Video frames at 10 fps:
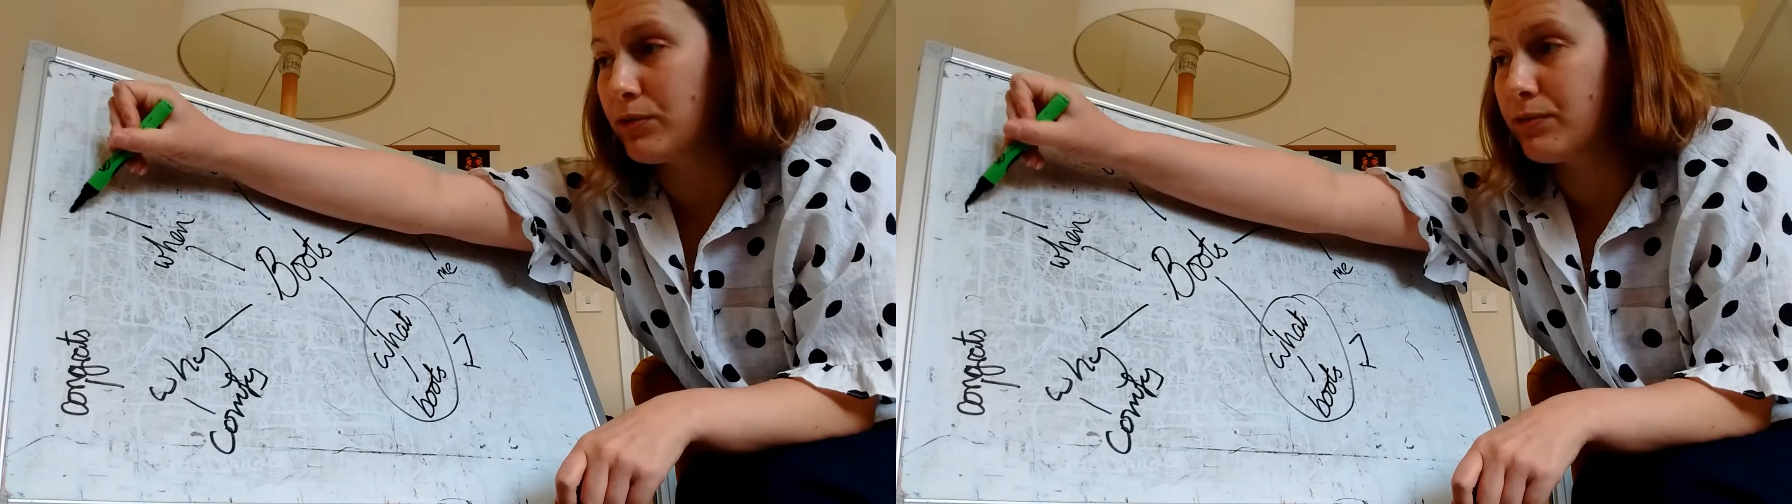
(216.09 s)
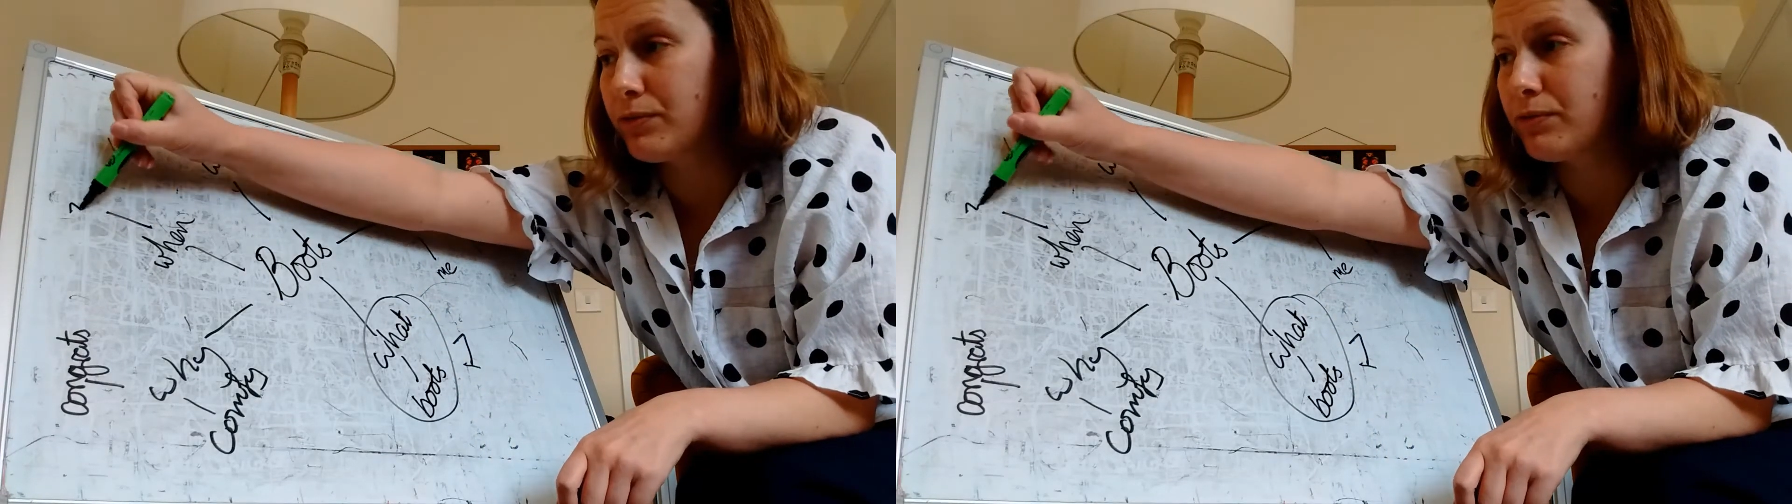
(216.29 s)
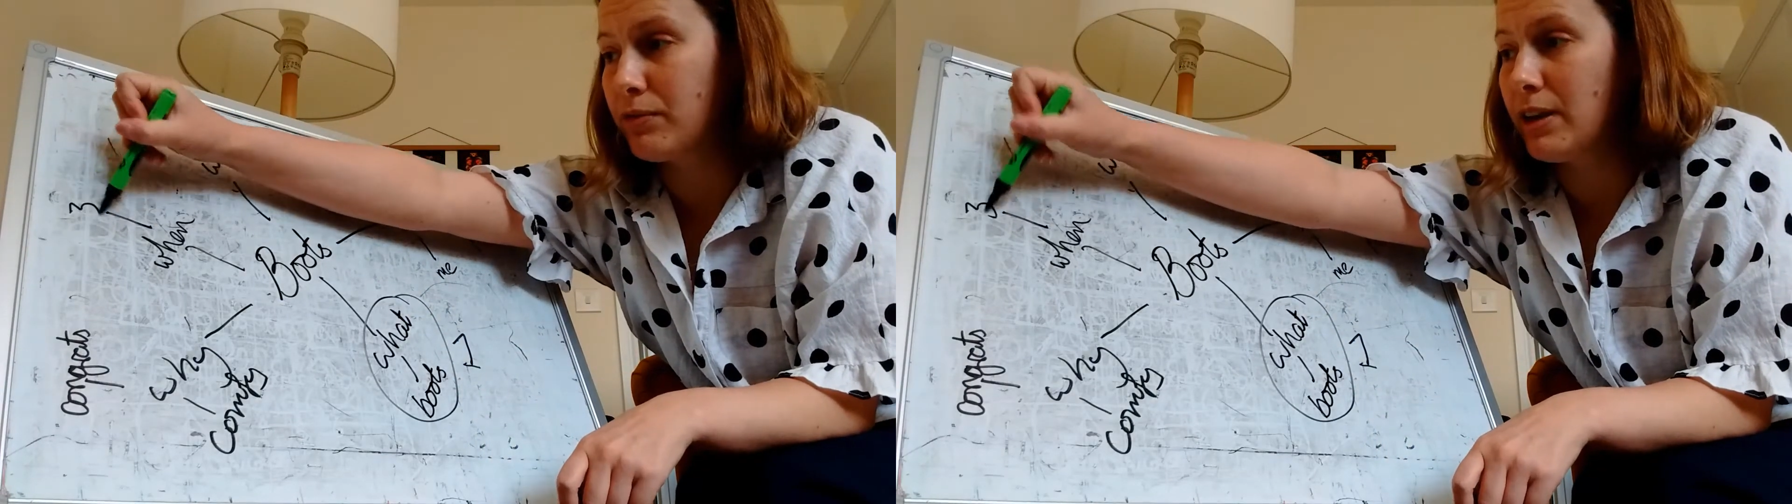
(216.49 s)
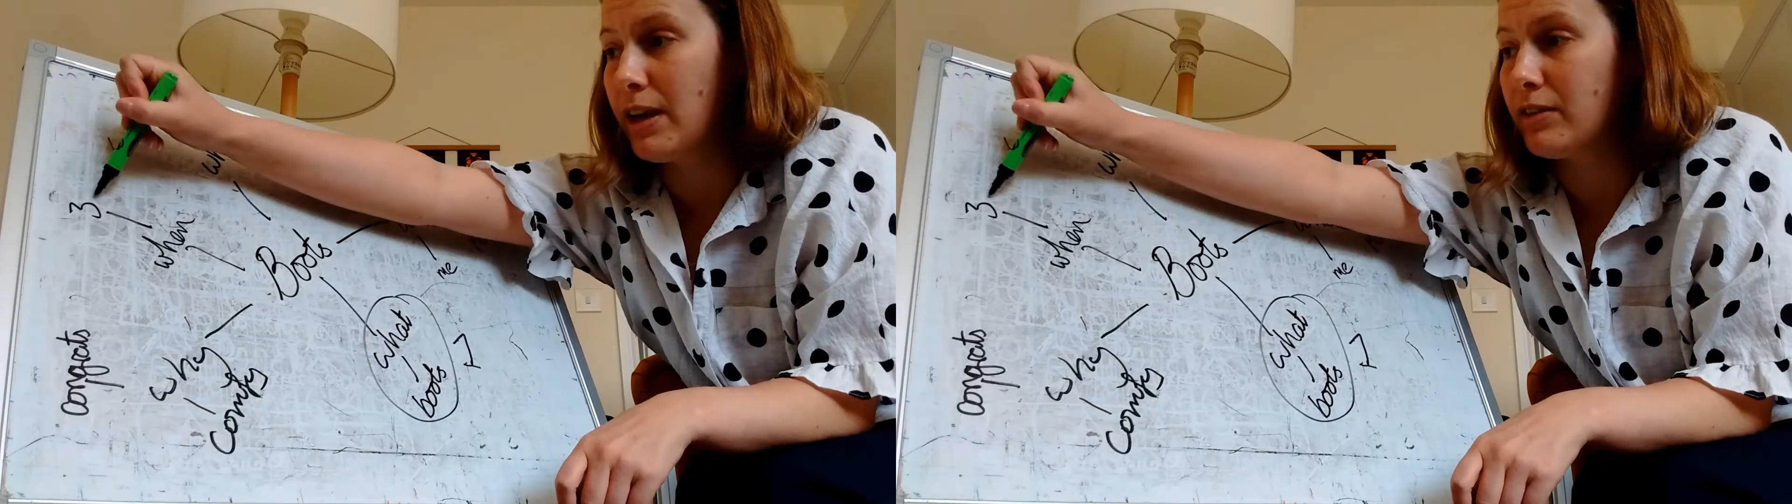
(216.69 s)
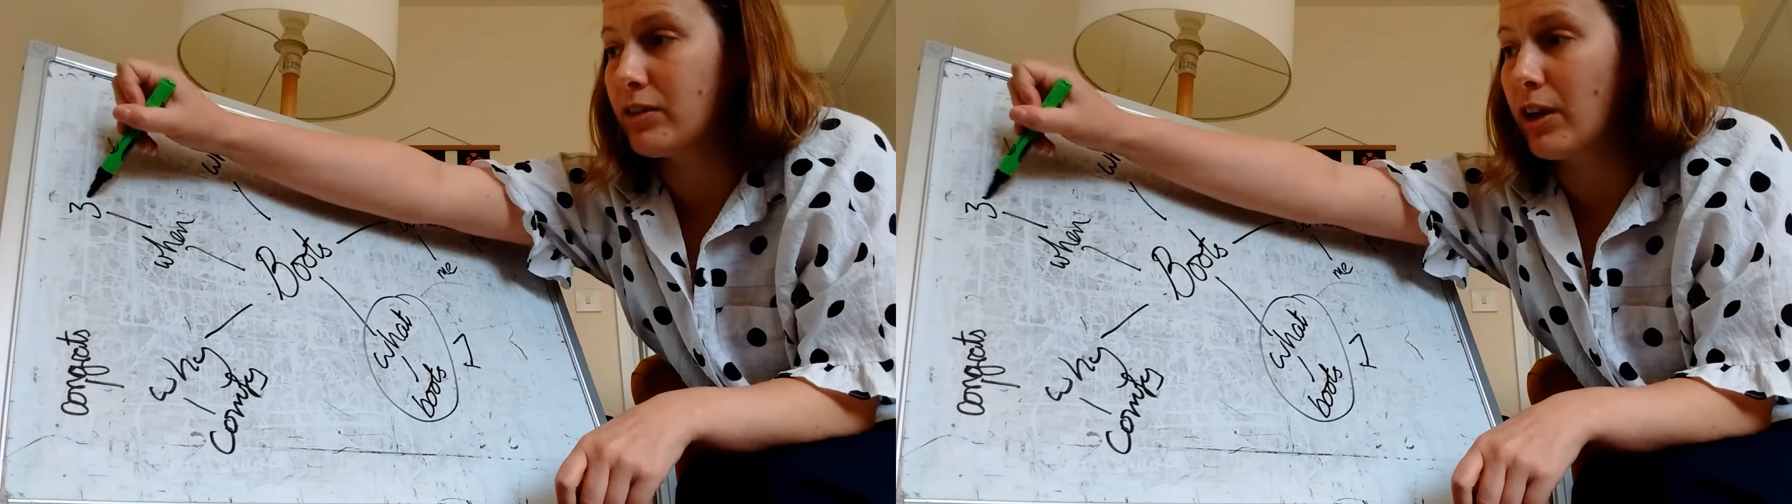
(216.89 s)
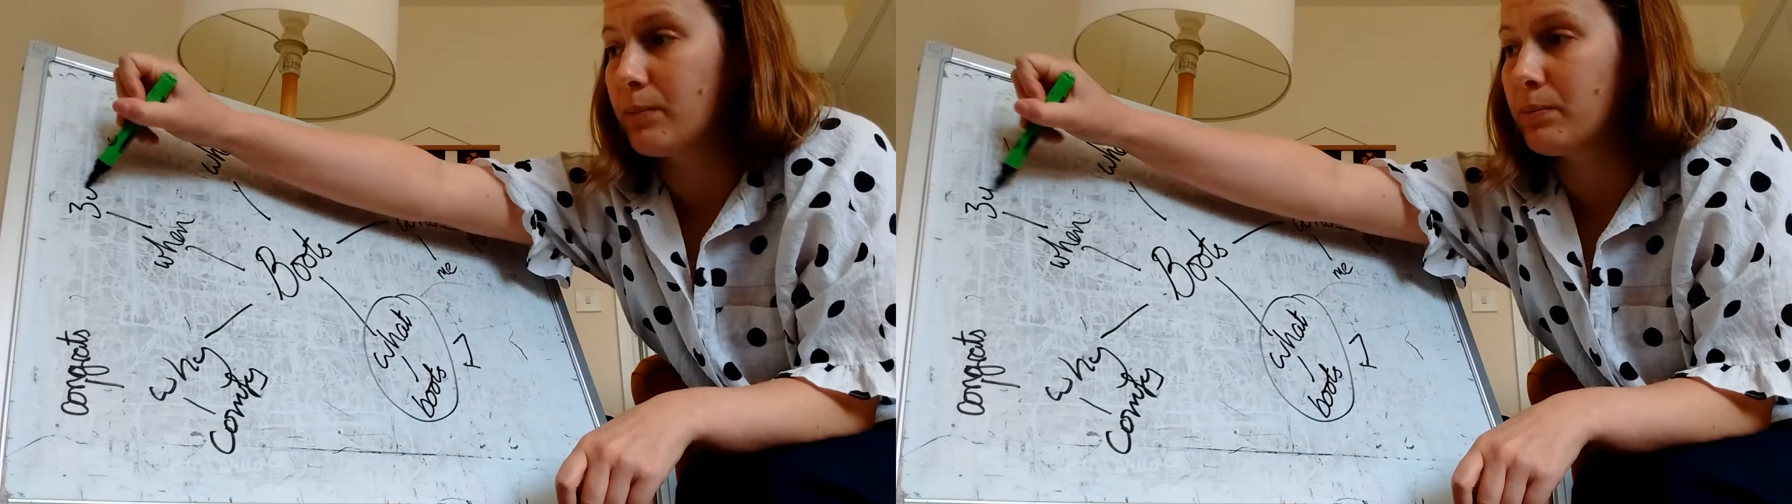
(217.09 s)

3 years ago.